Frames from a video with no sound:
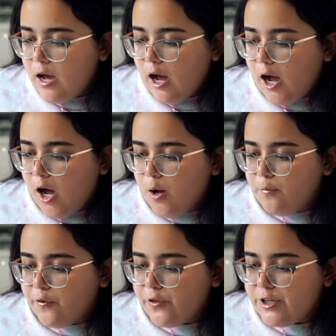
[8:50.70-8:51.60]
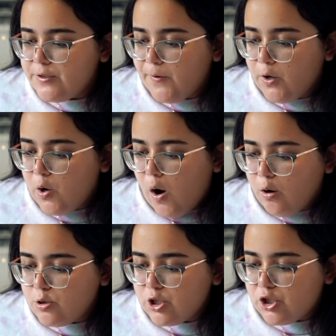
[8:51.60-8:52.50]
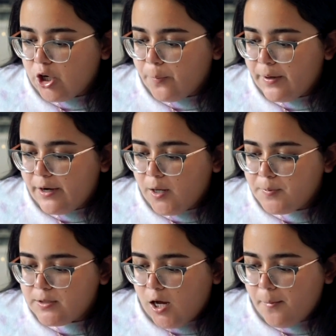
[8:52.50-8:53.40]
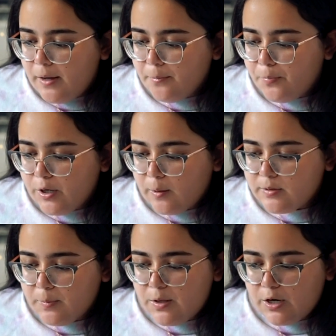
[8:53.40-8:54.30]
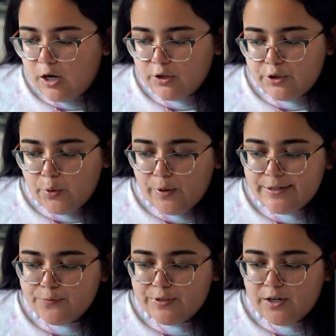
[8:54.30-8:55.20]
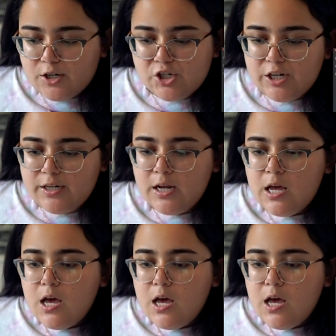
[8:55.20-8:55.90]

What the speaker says: For this photo, I'll just sharpen it up some and put up some of the color noise reduction.